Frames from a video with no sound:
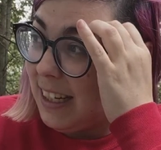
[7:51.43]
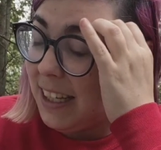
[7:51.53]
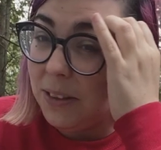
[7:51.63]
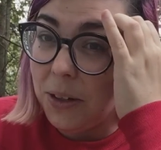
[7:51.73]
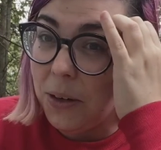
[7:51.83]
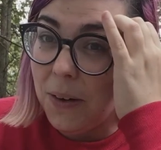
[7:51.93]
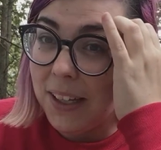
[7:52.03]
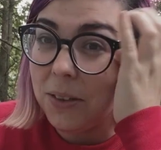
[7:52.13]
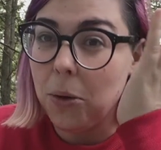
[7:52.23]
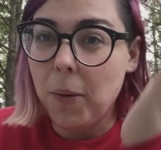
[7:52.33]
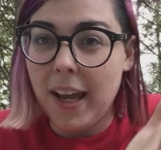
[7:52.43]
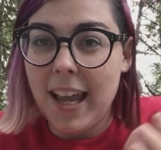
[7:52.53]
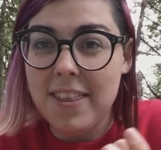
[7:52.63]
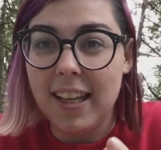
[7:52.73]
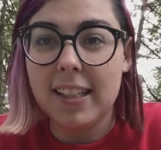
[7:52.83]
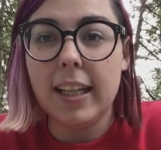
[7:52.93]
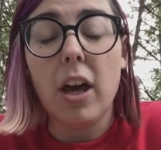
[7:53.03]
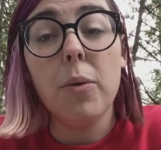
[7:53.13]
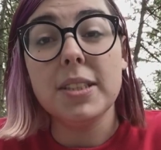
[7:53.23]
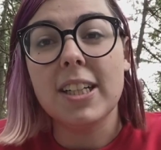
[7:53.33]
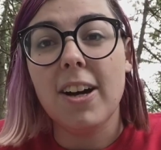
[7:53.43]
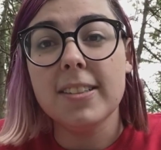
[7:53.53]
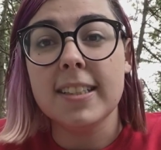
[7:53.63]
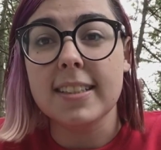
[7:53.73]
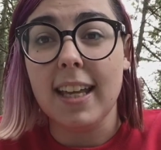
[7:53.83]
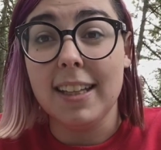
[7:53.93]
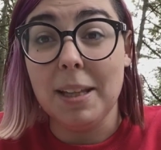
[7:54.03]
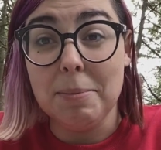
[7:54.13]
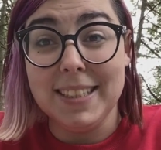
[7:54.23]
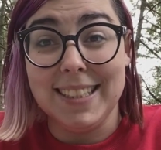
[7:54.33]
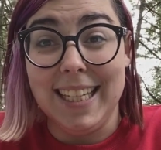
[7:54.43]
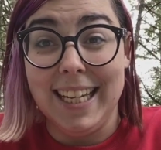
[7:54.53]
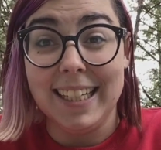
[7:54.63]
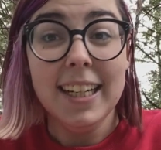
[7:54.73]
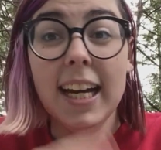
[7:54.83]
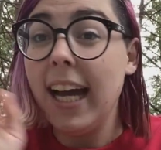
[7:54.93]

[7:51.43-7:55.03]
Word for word: I don't know. I don't know why I think like, oh, it's a contest. Let me sing.